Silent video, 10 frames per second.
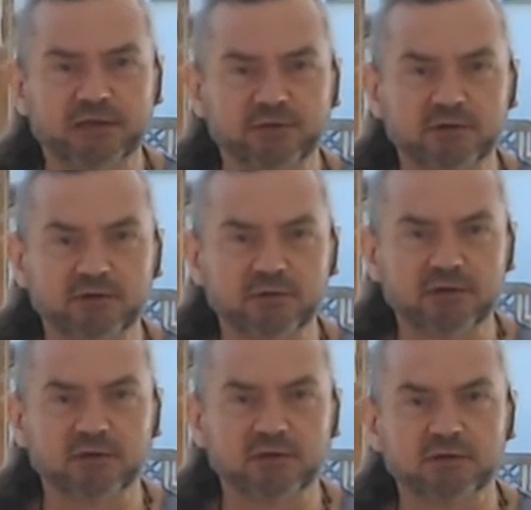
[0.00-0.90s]
Hang on,
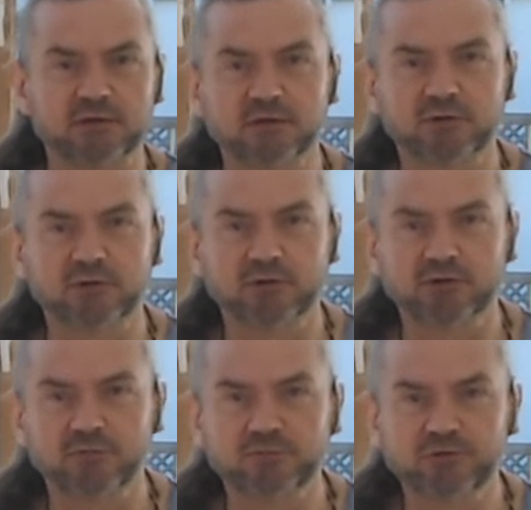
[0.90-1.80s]
I've got
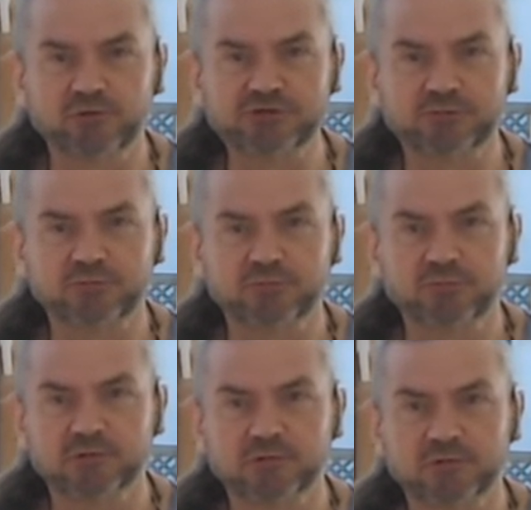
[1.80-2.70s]
to do
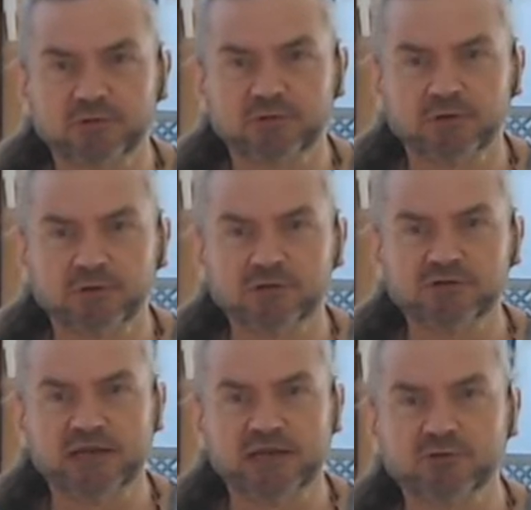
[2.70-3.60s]
some
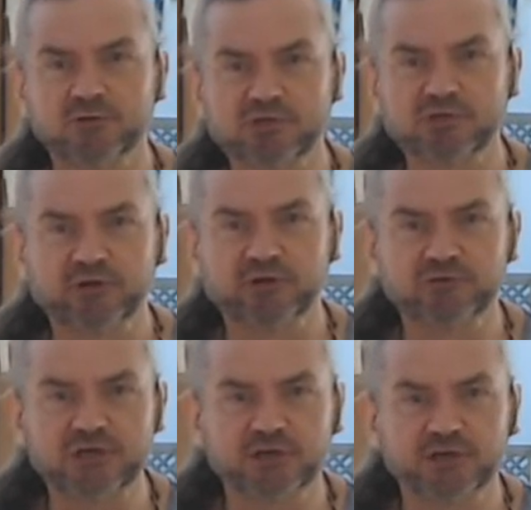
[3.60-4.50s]
technical stuff
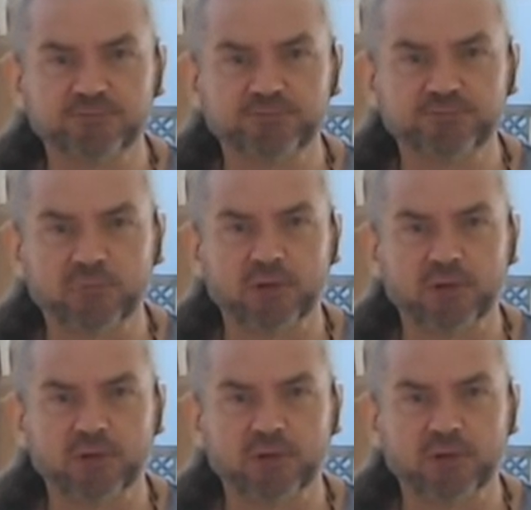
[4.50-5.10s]
here for a second.